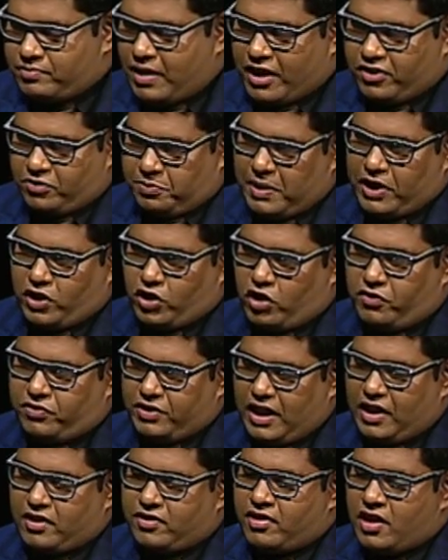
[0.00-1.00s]
aspect, right, of
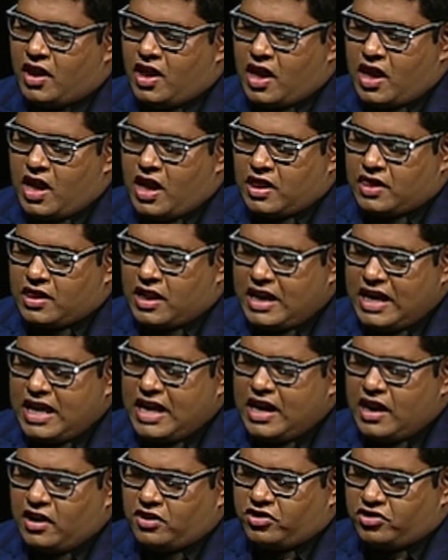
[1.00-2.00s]
things, the
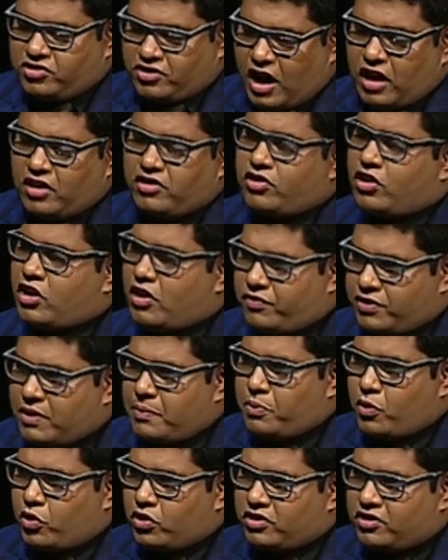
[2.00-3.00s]
legal structure of the
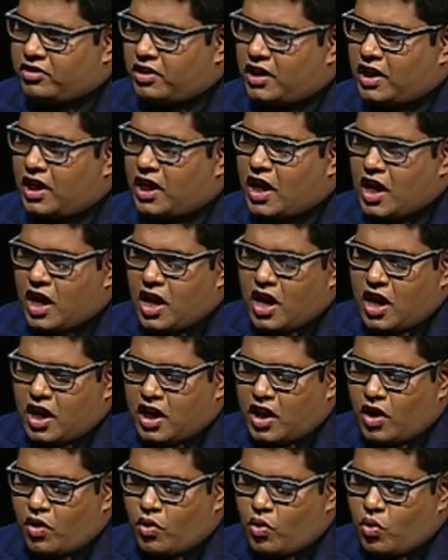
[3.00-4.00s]
Port City. That's
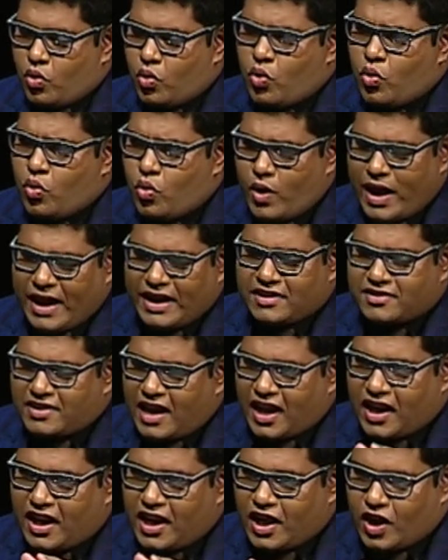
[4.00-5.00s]
now, who
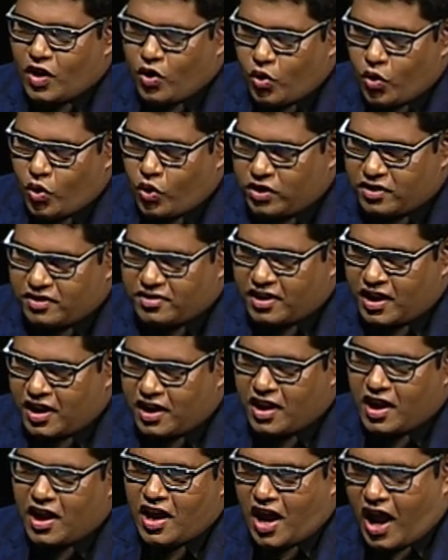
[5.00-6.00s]
exactly owns it?
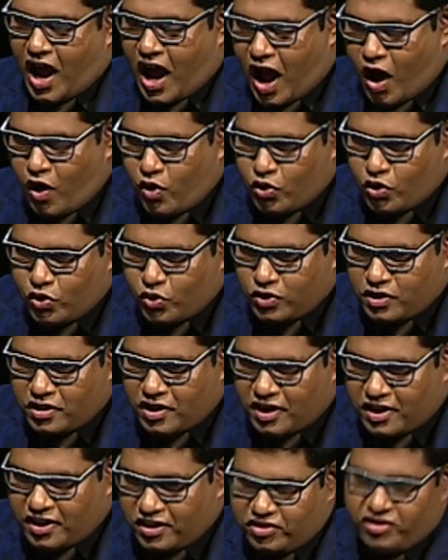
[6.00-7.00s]
How do
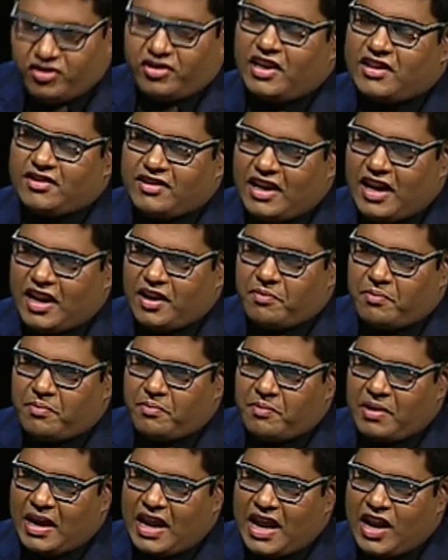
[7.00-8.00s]
the decisions get
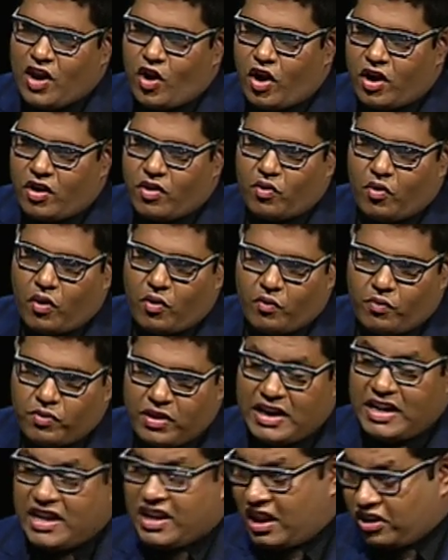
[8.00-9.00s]
made on
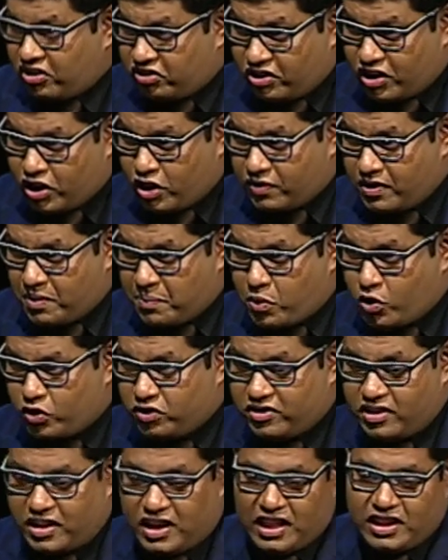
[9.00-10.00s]
the direction of the Port
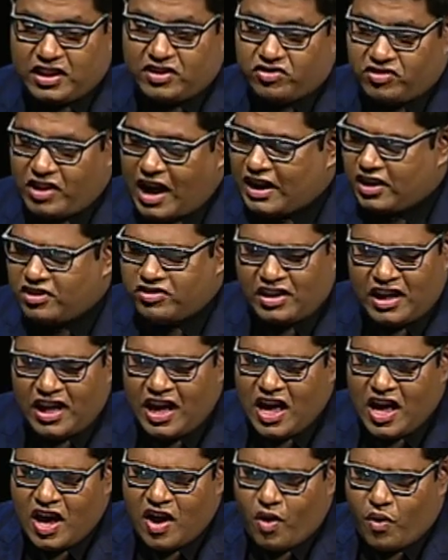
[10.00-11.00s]
City, right, the strategy?
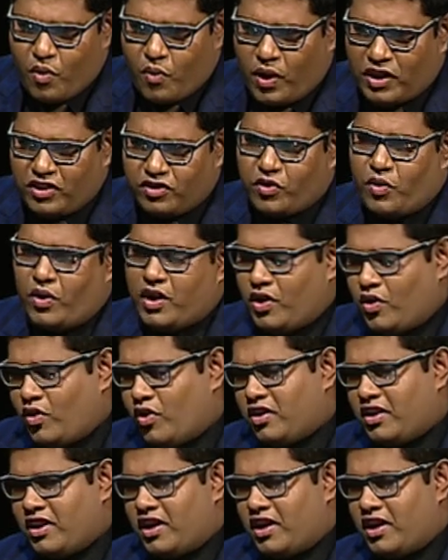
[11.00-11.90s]
What's going on